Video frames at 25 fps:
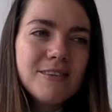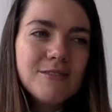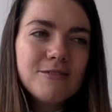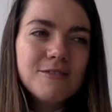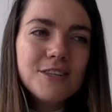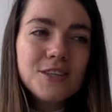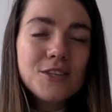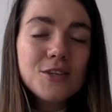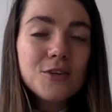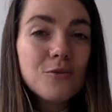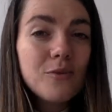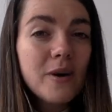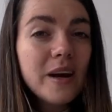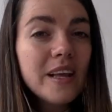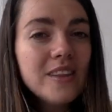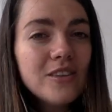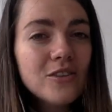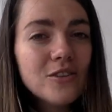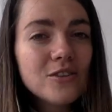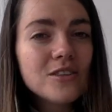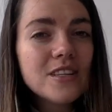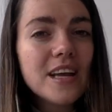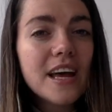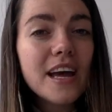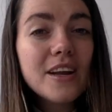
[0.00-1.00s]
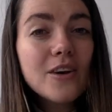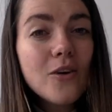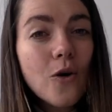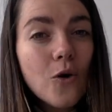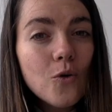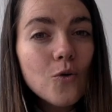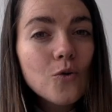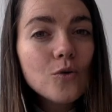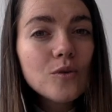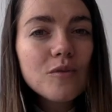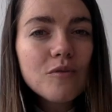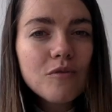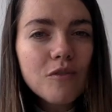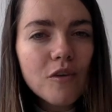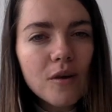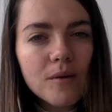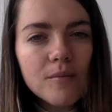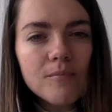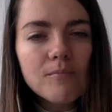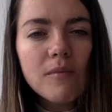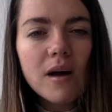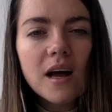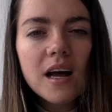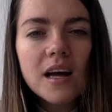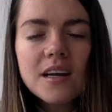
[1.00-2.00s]
So when there's an Old Firm
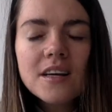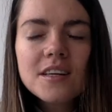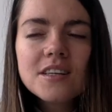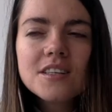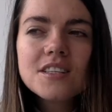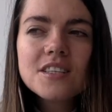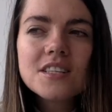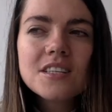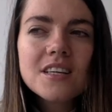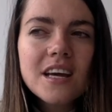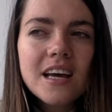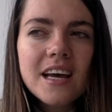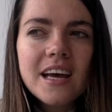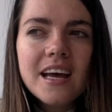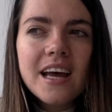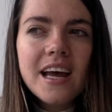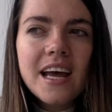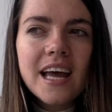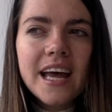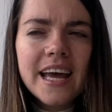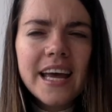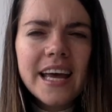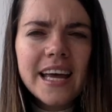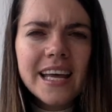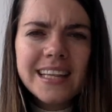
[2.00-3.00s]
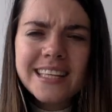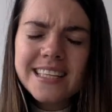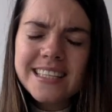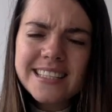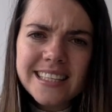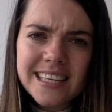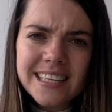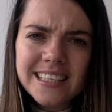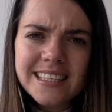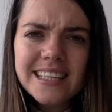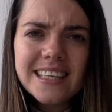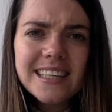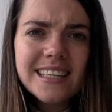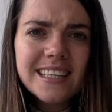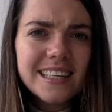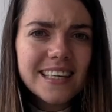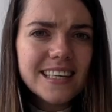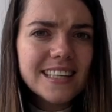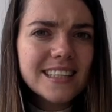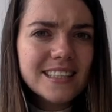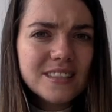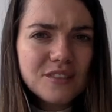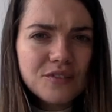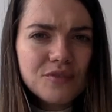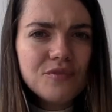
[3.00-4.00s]
match, the city
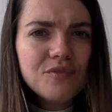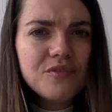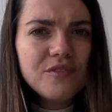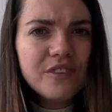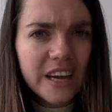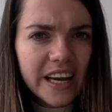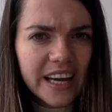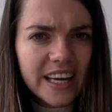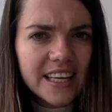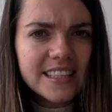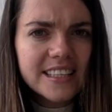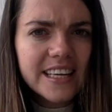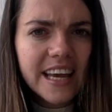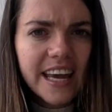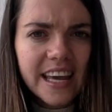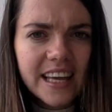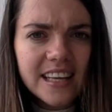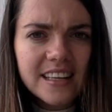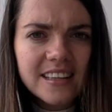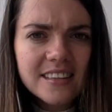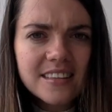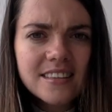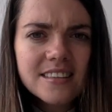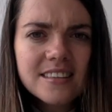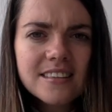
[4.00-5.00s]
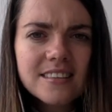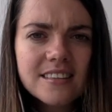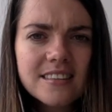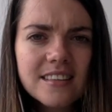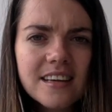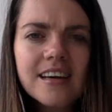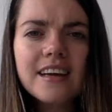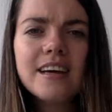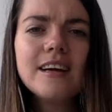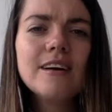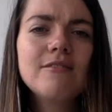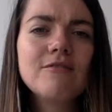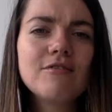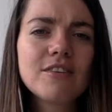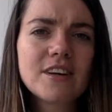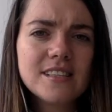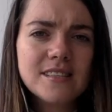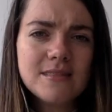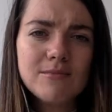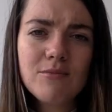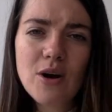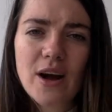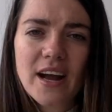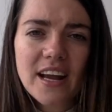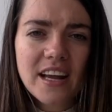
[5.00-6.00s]
is very tense. For
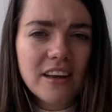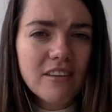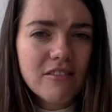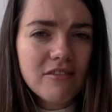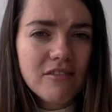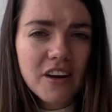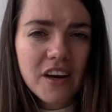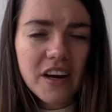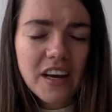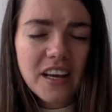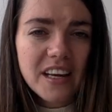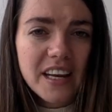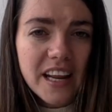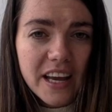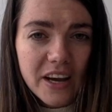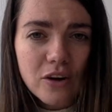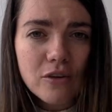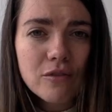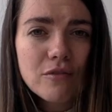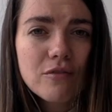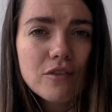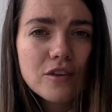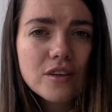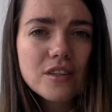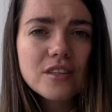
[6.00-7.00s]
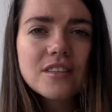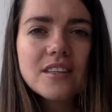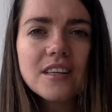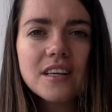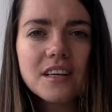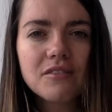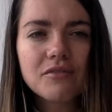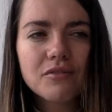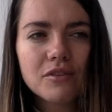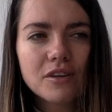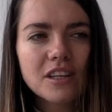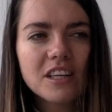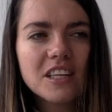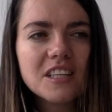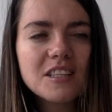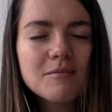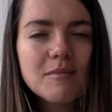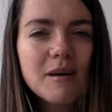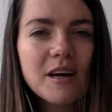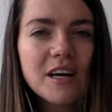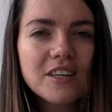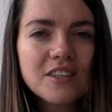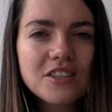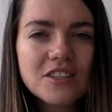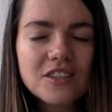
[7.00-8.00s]
example, I get very nervous like for these
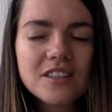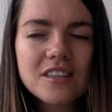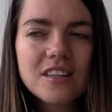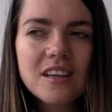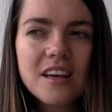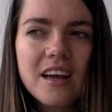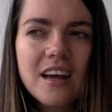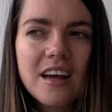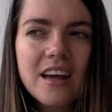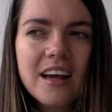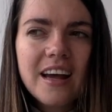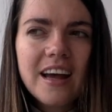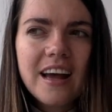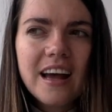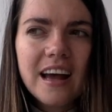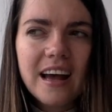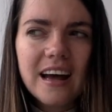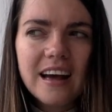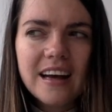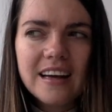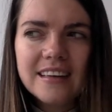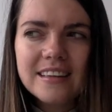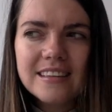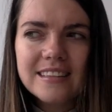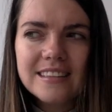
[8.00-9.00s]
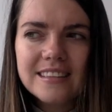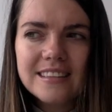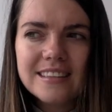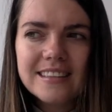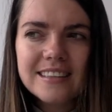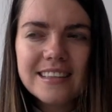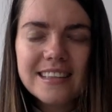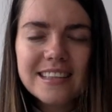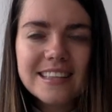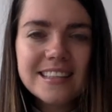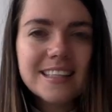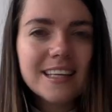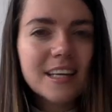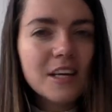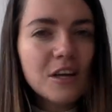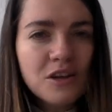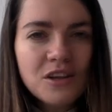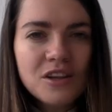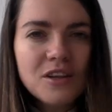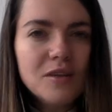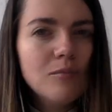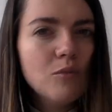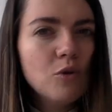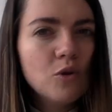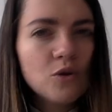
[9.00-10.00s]
matches, and it's like
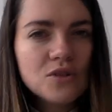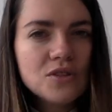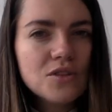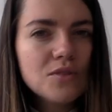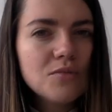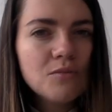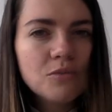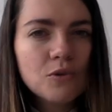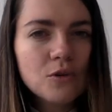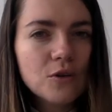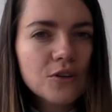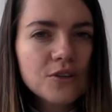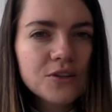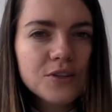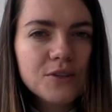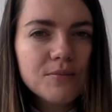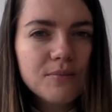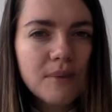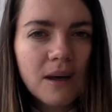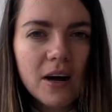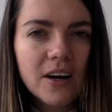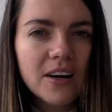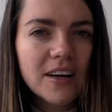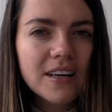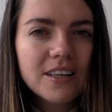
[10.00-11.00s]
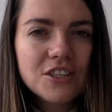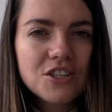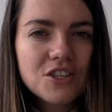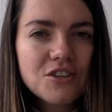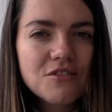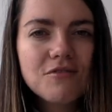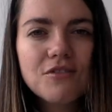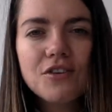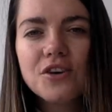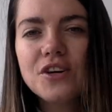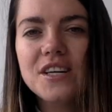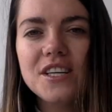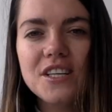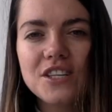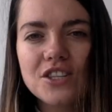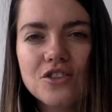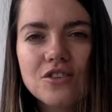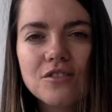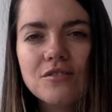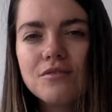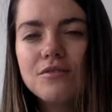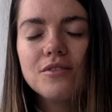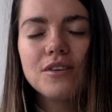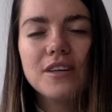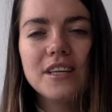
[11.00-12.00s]
the most important match for each of
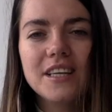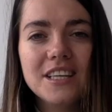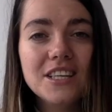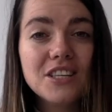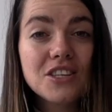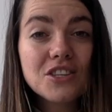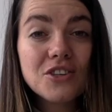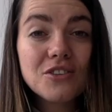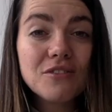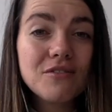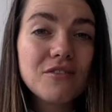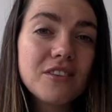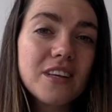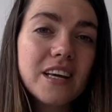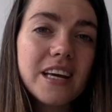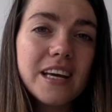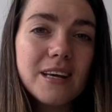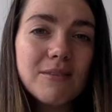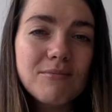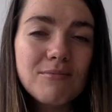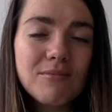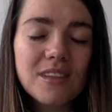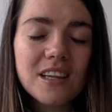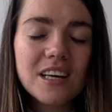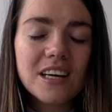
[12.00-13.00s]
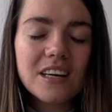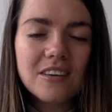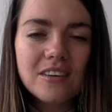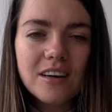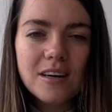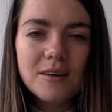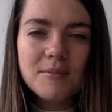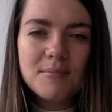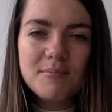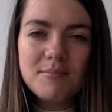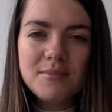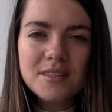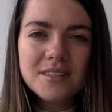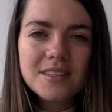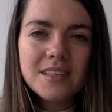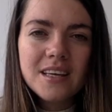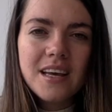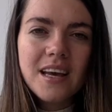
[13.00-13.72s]
the clubs.